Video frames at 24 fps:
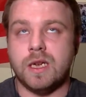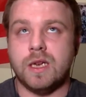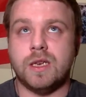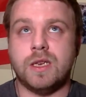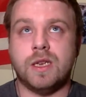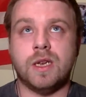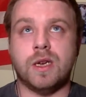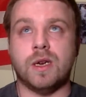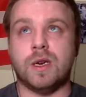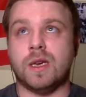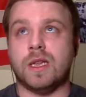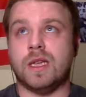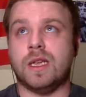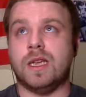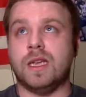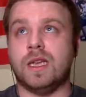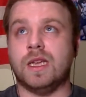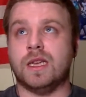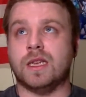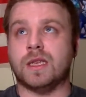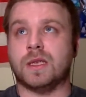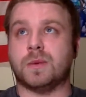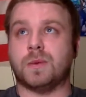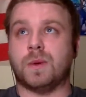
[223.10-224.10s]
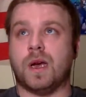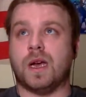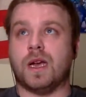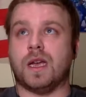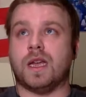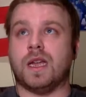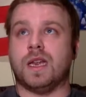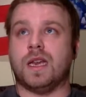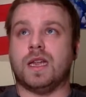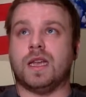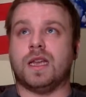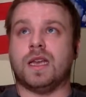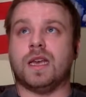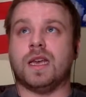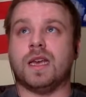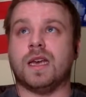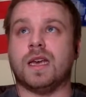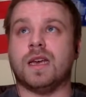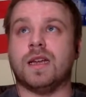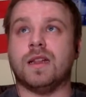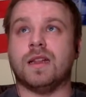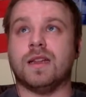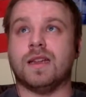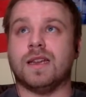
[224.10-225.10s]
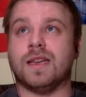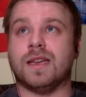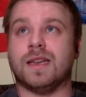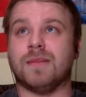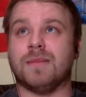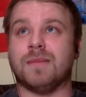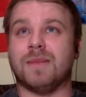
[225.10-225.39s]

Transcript: dude, he is fucking killing it,